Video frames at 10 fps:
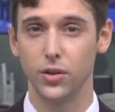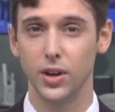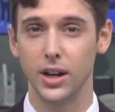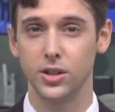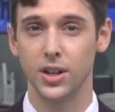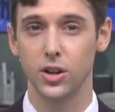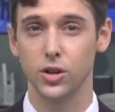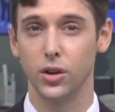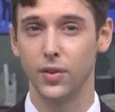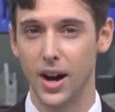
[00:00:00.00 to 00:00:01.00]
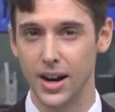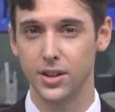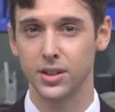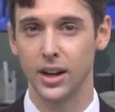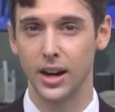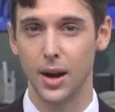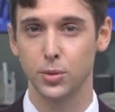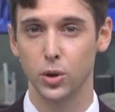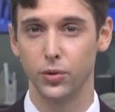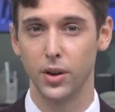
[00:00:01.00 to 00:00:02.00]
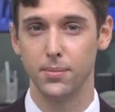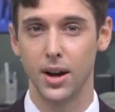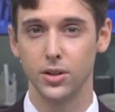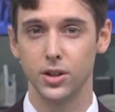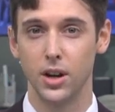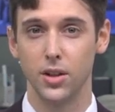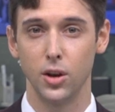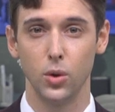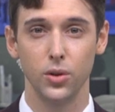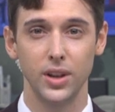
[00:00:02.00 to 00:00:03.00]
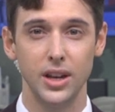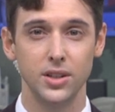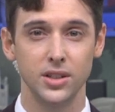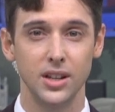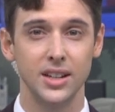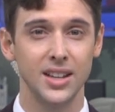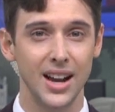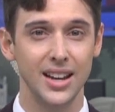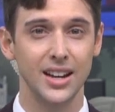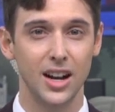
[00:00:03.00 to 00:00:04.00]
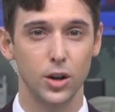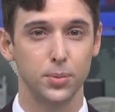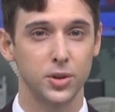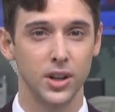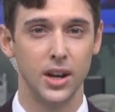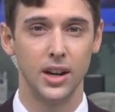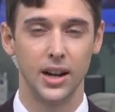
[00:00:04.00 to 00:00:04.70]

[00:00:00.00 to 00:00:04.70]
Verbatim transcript: after a section of ice collapsed off a mountain in the northeastern Italian Alps